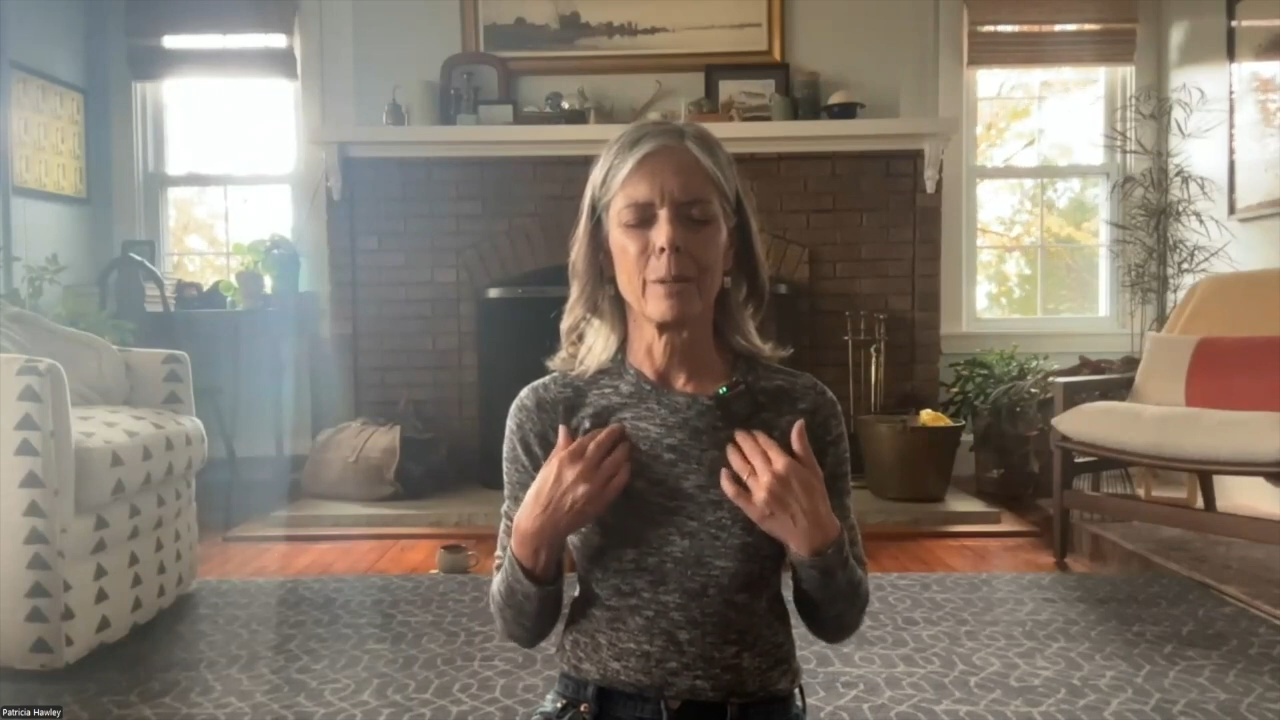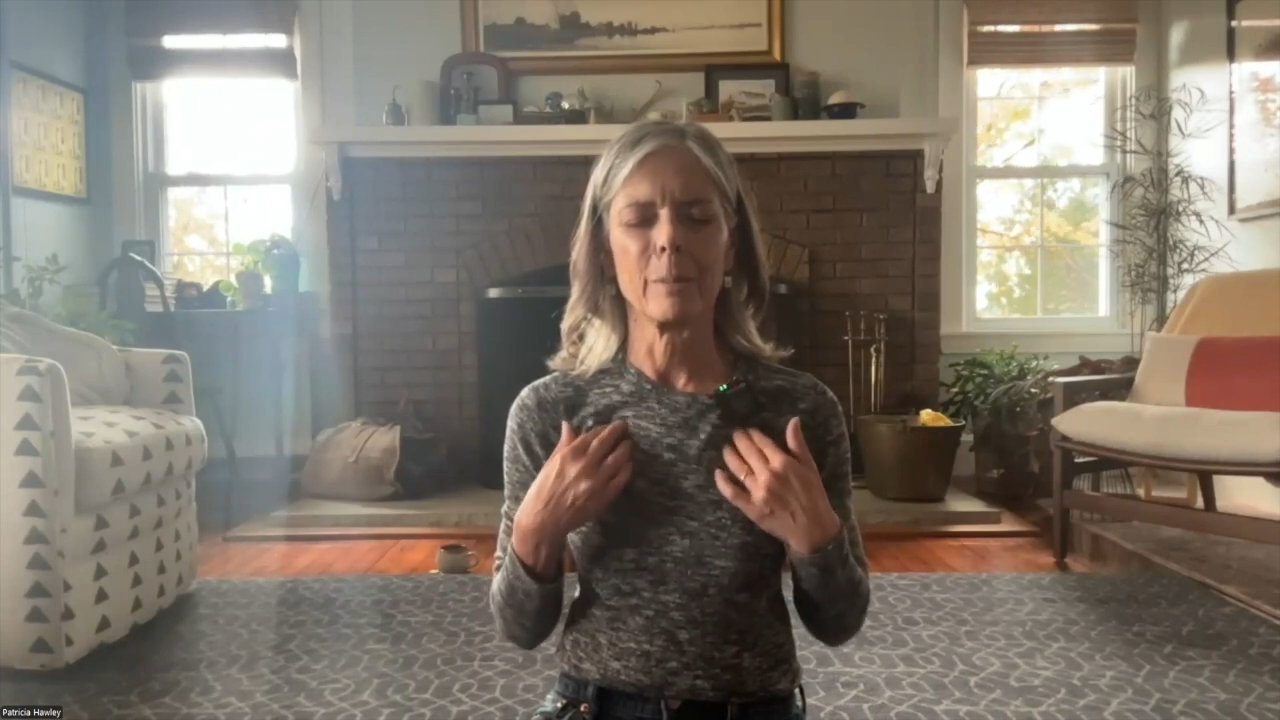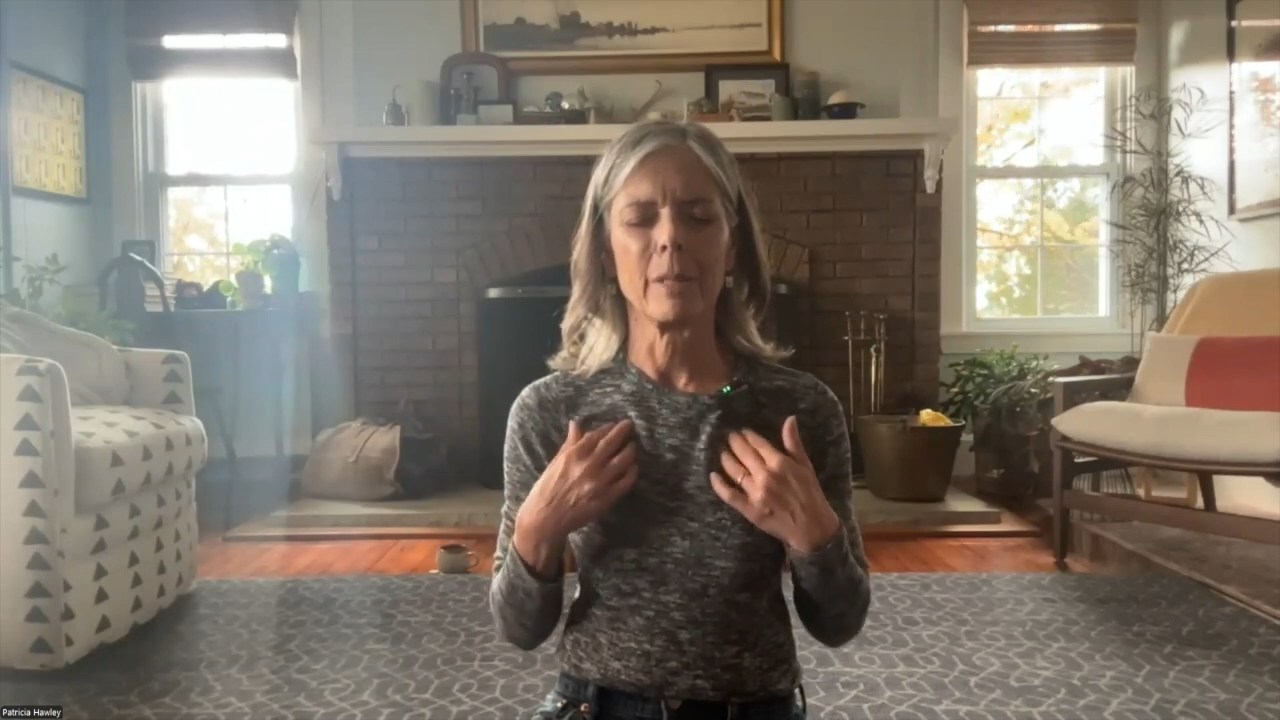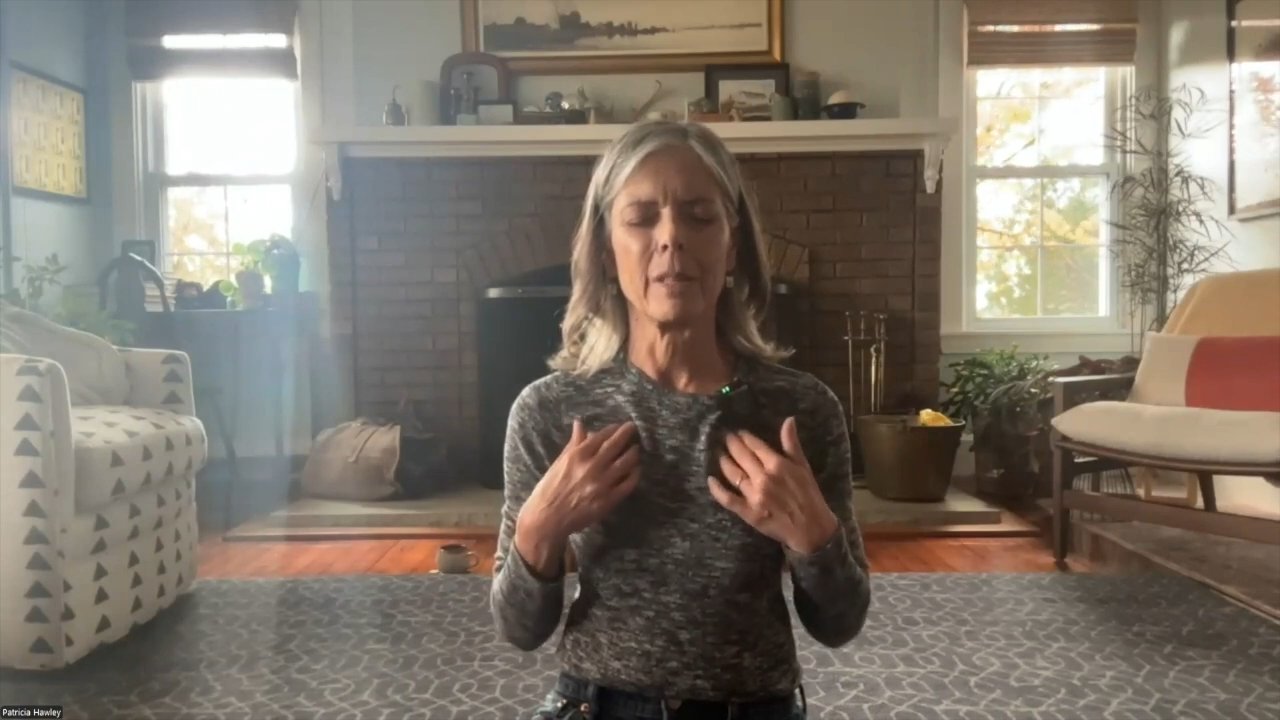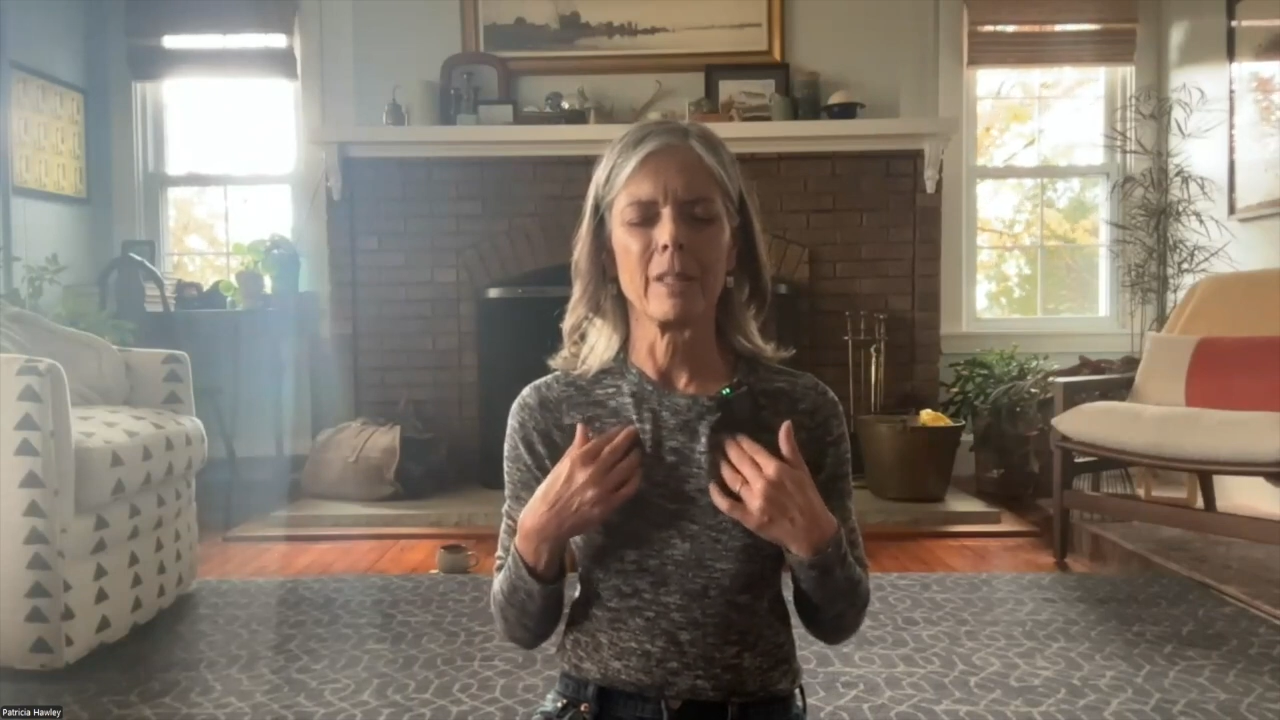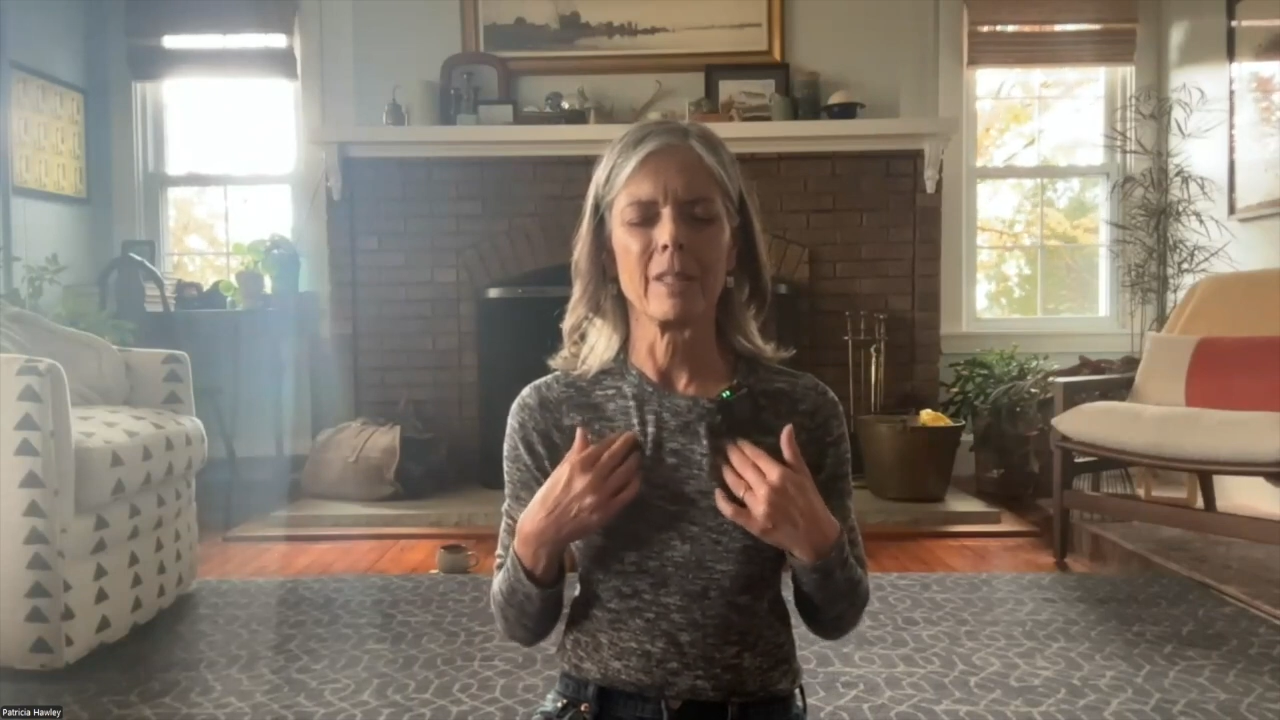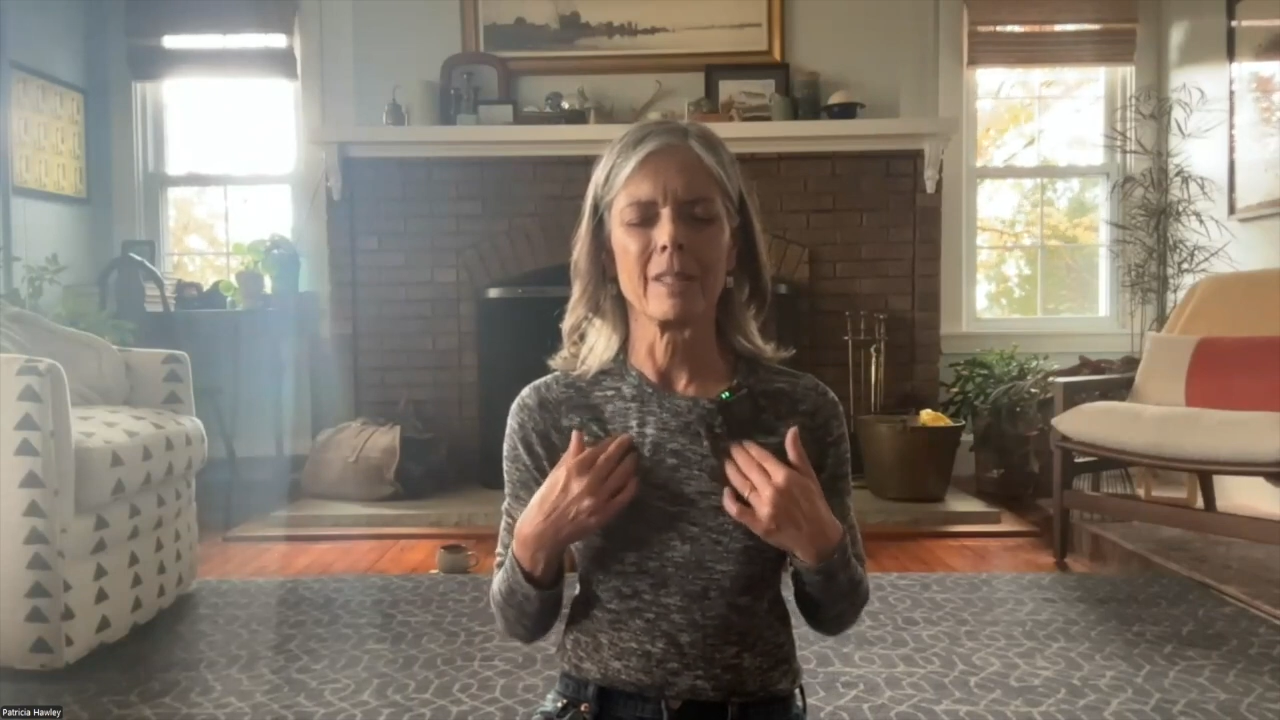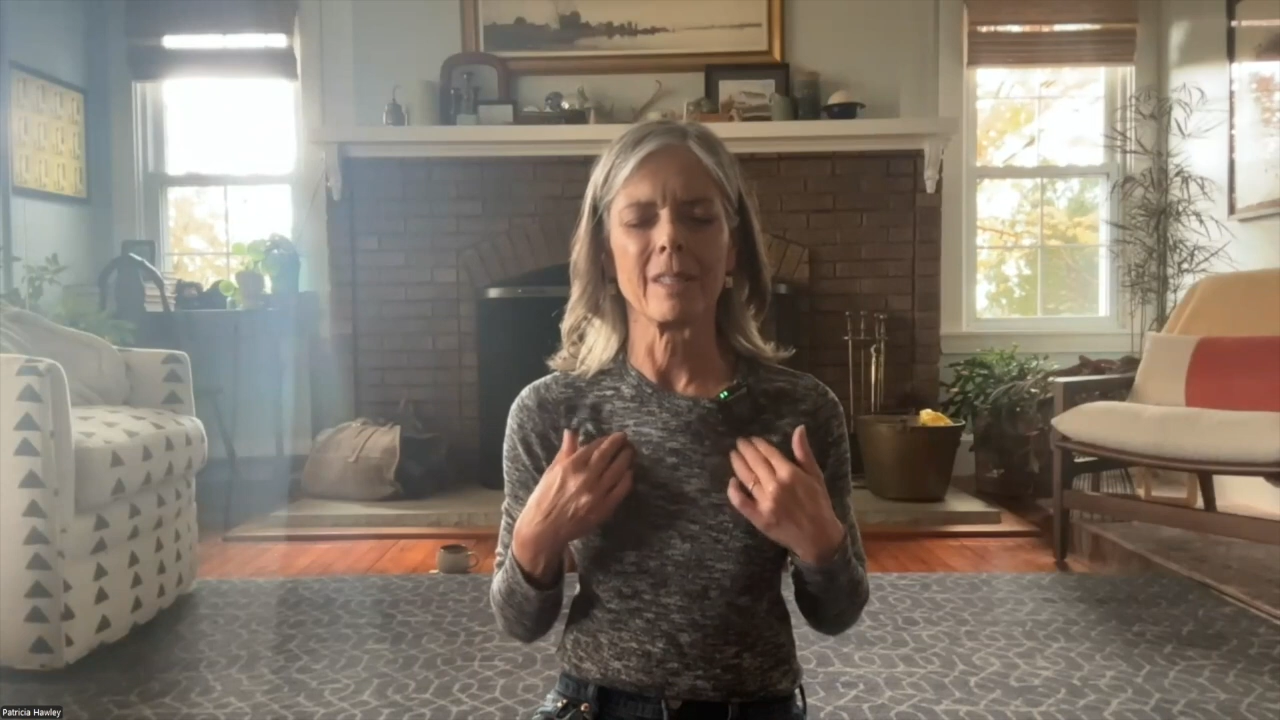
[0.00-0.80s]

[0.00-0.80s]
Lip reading: peace